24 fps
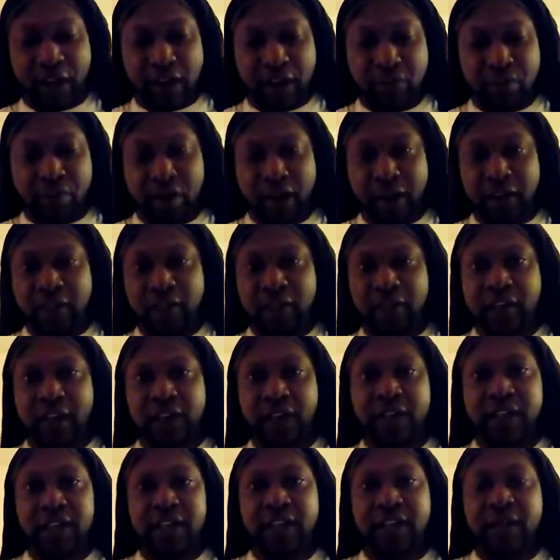that they practiced at
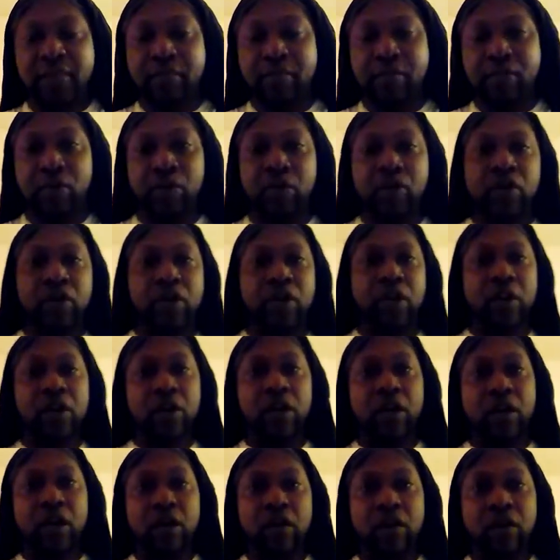the temple
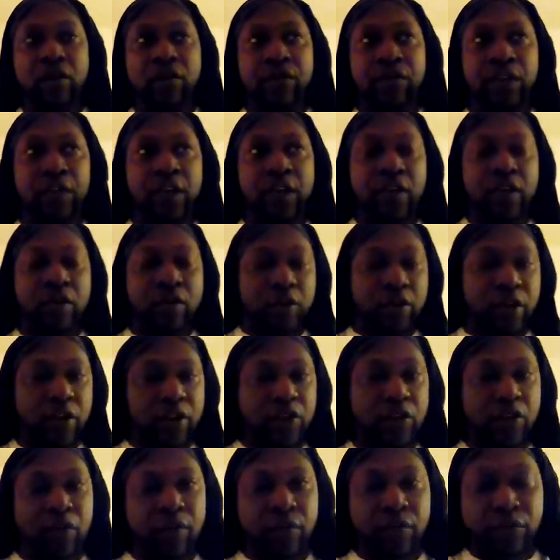of the
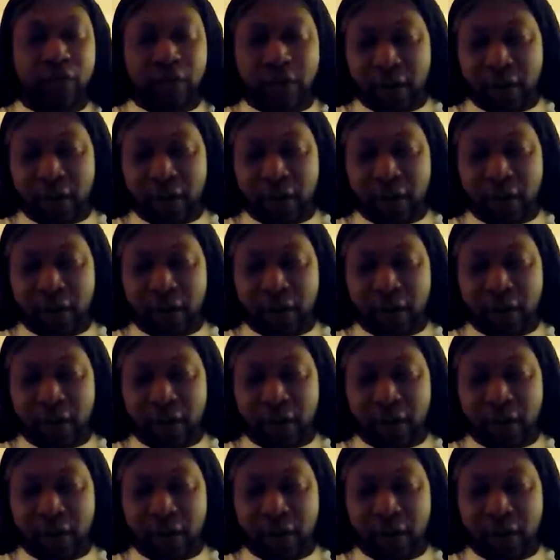goddess of